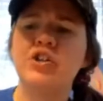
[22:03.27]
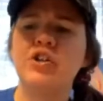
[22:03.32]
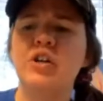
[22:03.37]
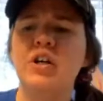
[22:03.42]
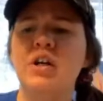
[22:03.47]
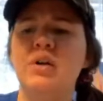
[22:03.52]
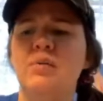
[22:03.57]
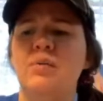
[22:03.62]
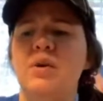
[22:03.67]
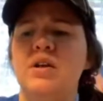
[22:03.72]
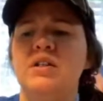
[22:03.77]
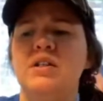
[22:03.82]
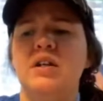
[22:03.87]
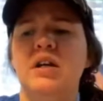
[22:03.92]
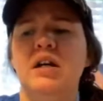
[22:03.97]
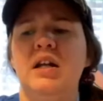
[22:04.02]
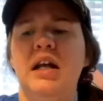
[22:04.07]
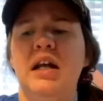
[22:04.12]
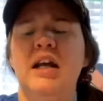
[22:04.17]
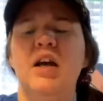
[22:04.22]
it was a
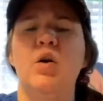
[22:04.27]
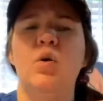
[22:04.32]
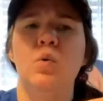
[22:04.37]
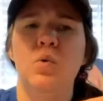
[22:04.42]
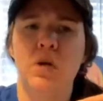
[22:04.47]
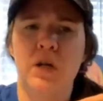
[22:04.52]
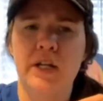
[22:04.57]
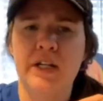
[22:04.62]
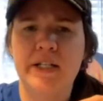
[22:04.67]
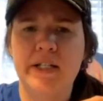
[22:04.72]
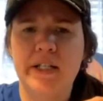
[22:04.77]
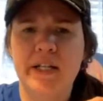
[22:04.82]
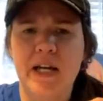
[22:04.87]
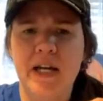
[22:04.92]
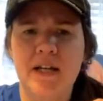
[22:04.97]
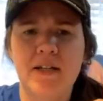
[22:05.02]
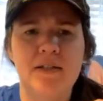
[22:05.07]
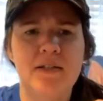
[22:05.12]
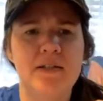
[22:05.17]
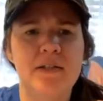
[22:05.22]
hornet's nest.